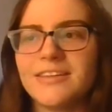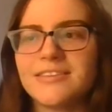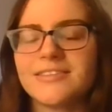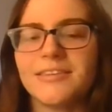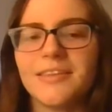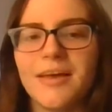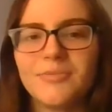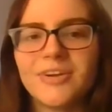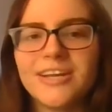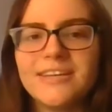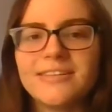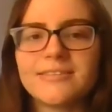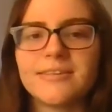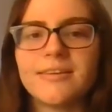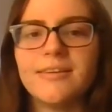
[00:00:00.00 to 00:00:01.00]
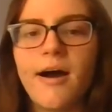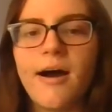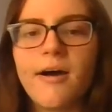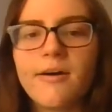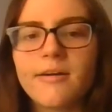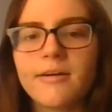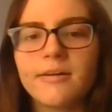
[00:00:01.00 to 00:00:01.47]
celebrities
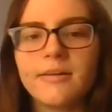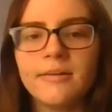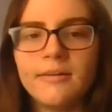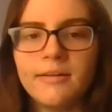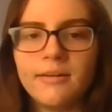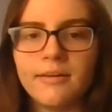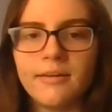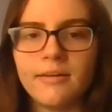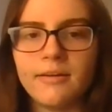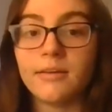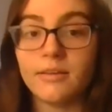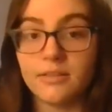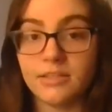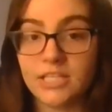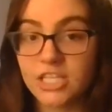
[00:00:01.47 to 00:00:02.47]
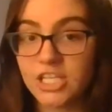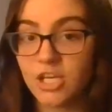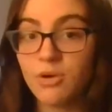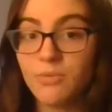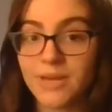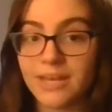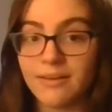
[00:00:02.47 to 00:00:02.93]
are
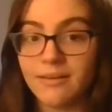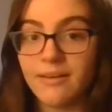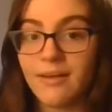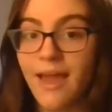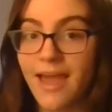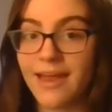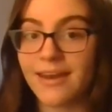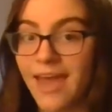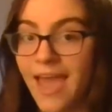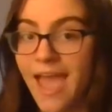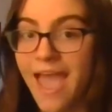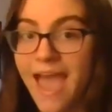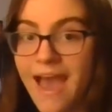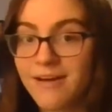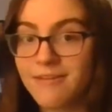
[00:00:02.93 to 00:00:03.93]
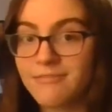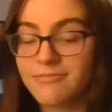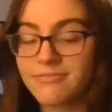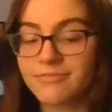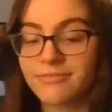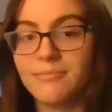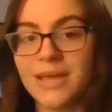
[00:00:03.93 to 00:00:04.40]
human and
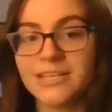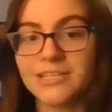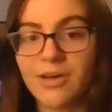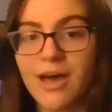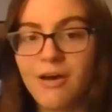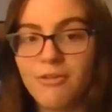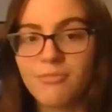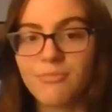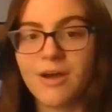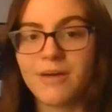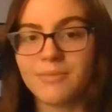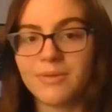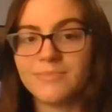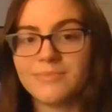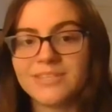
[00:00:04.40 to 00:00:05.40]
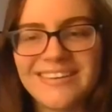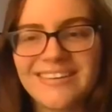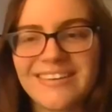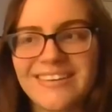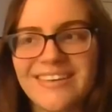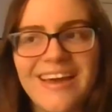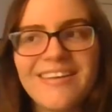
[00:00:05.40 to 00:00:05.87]
have mental health problems.
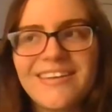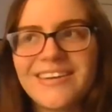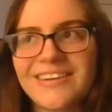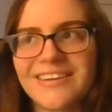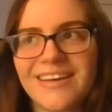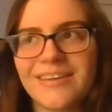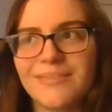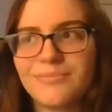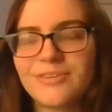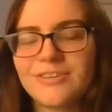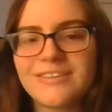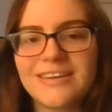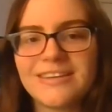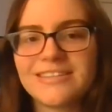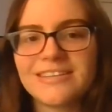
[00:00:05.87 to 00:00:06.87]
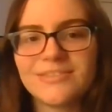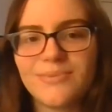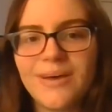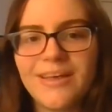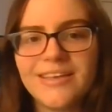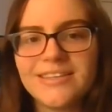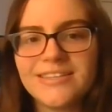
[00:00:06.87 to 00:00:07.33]
Kaladin can present as
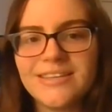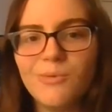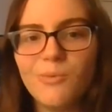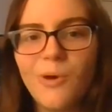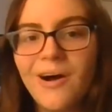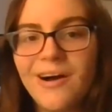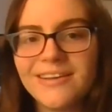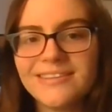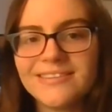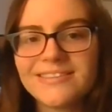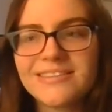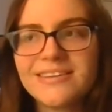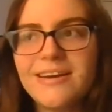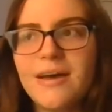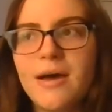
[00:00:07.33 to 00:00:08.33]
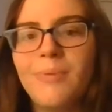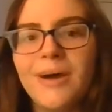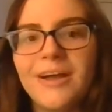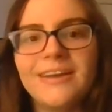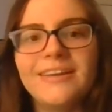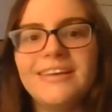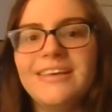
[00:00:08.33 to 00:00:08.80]
well as he wants,
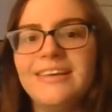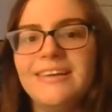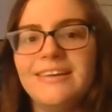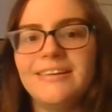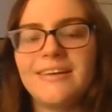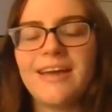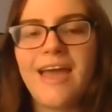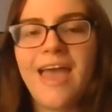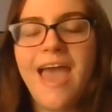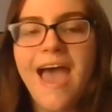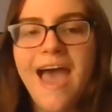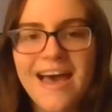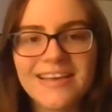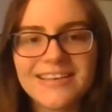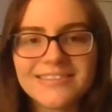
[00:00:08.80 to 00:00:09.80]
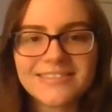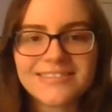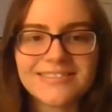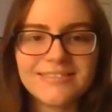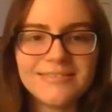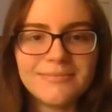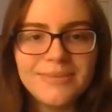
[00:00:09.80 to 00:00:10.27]
but he
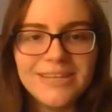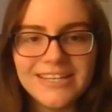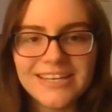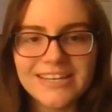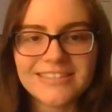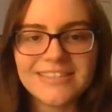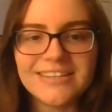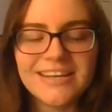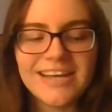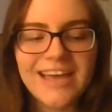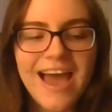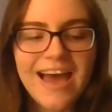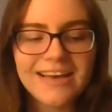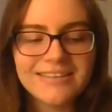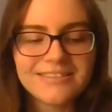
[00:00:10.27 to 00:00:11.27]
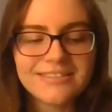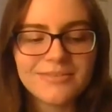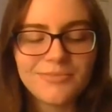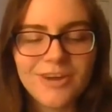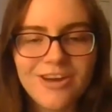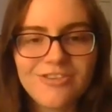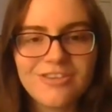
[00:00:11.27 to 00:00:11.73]
has PTSD and he has
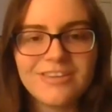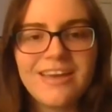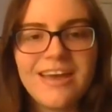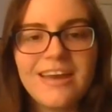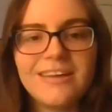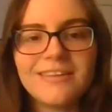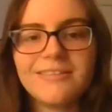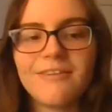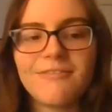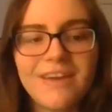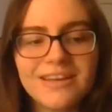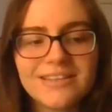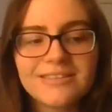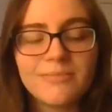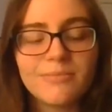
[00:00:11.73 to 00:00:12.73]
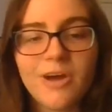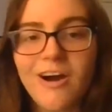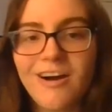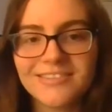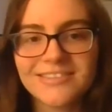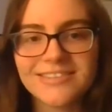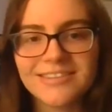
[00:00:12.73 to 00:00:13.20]
depression and it affects him
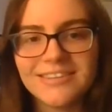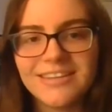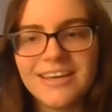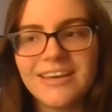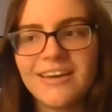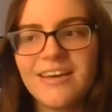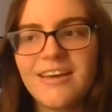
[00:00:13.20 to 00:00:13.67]
constantly,